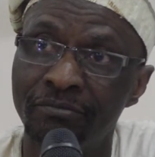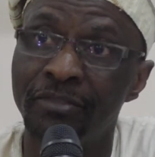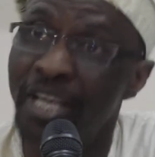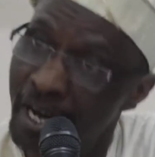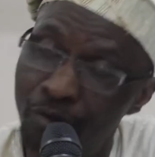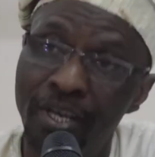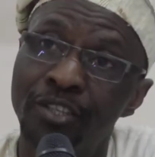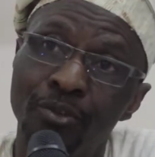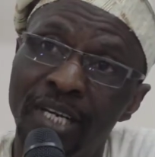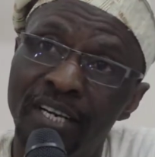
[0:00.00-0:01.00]
They are arrogant
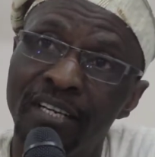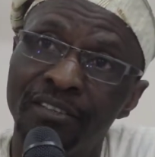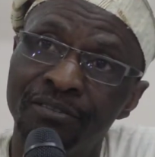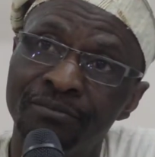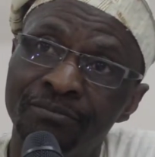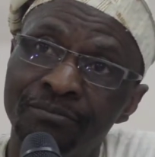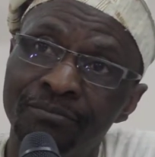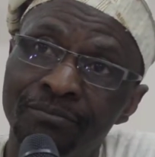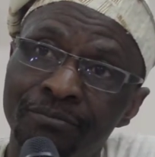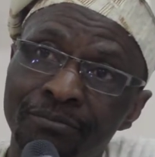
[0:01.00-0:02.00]
to Allah.
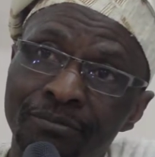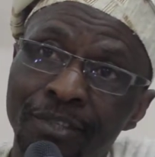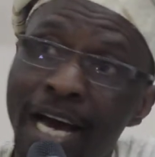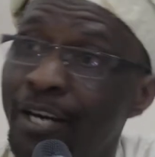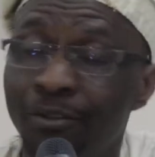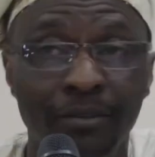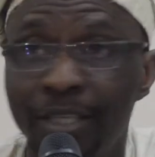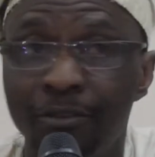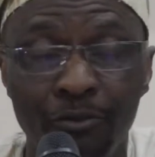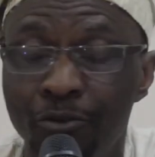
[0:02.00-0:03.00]

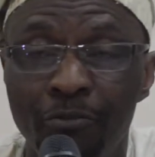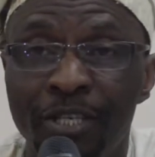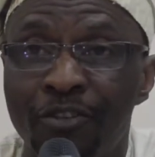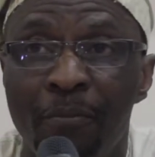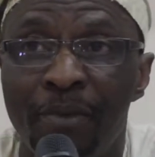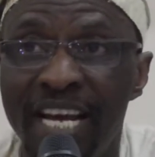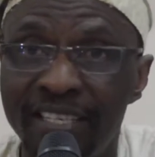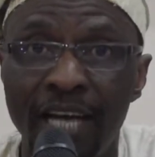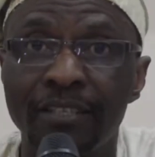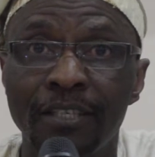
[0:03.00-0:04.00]
And you'll be surprised
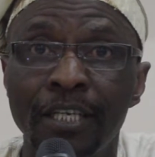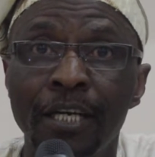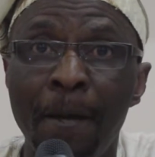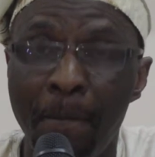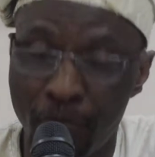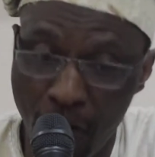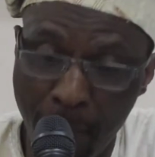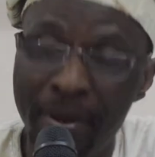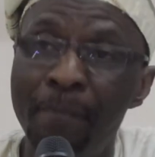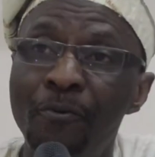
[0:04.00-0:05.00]
that some
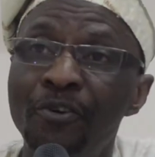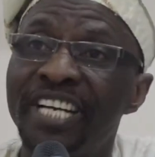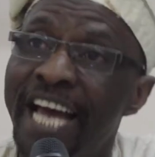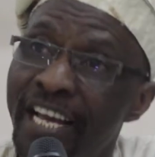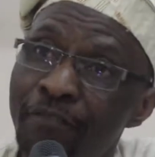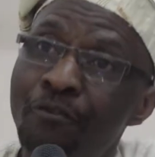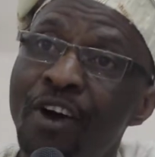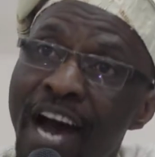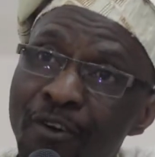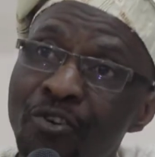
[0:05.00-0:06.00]
people, they are even
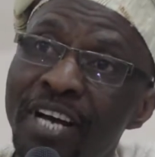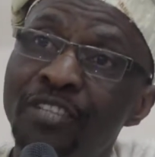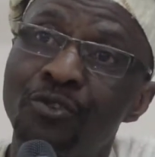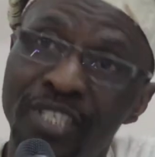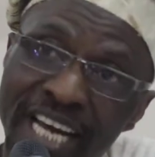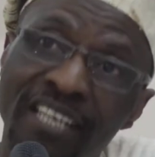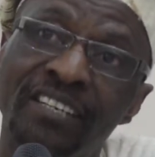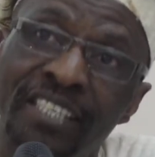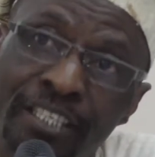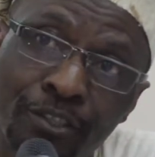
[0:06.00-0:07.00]
arrogant to their
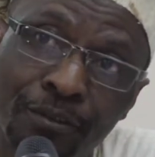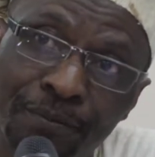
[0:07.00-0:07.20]
Creator.